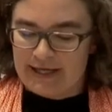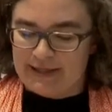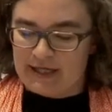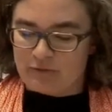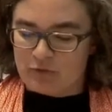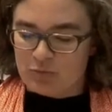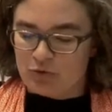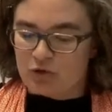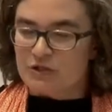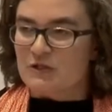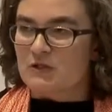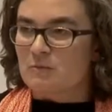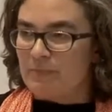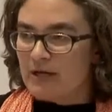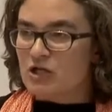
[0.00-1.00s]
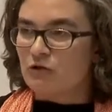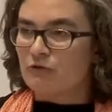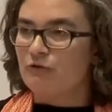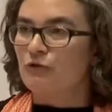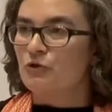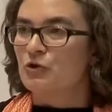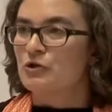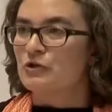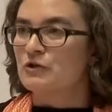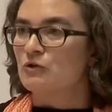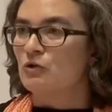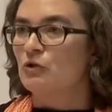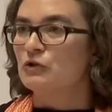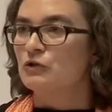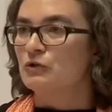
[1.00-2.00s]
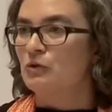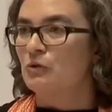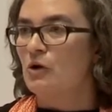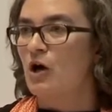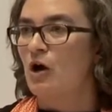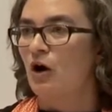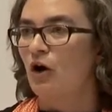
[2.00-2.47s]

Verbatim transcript: that we put a special focus also